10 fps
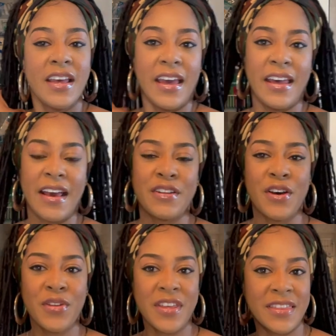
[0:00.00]
And I
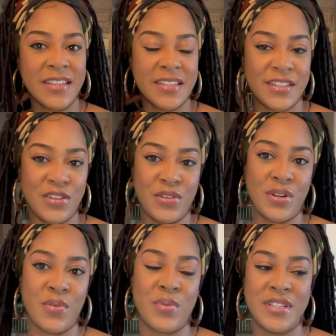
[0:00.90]
know that this
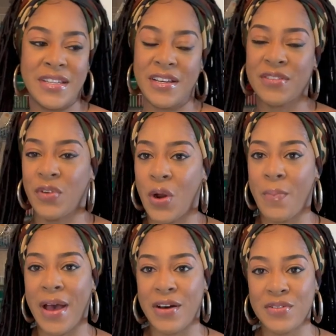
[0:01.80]
unit retails for
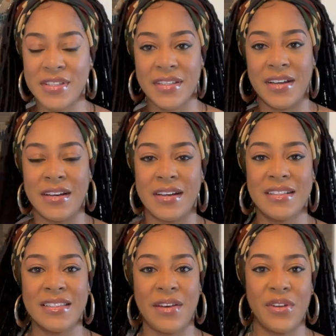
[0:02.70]
about
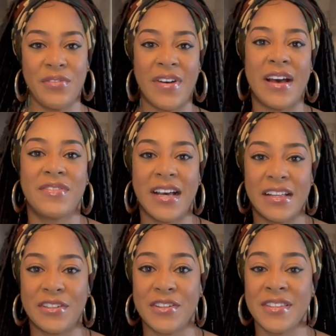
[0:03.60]

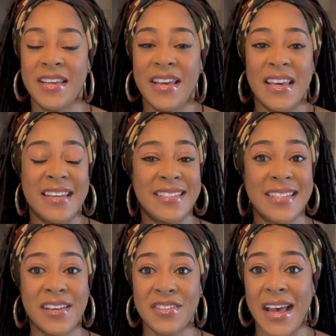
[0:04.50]
$75. It
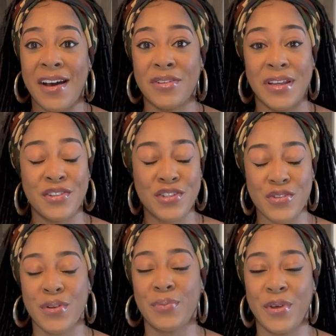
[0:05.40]
sells out
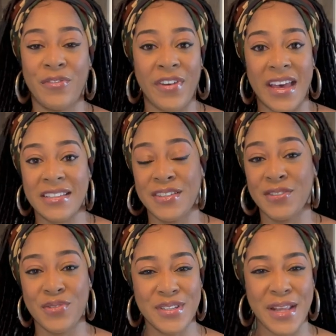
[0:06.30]
extremely fast. As
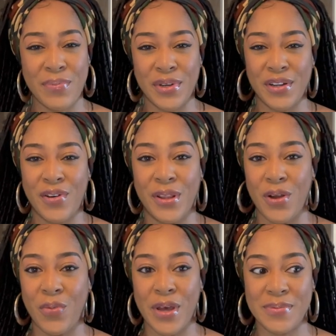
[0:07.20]
soon as they put it on
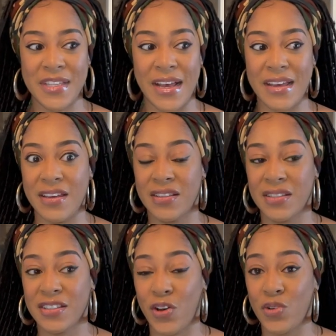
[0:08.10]
their website, it's
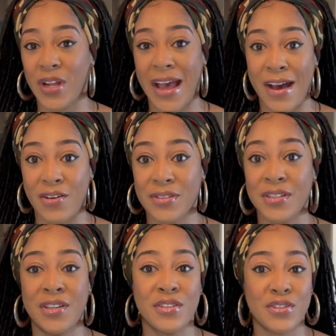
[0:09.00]
sold out
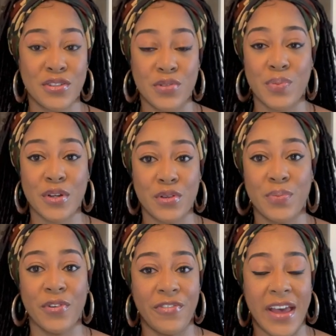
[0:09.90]
super
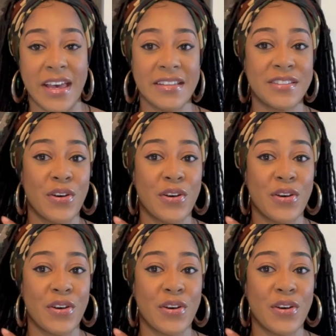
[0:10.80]
duper fast.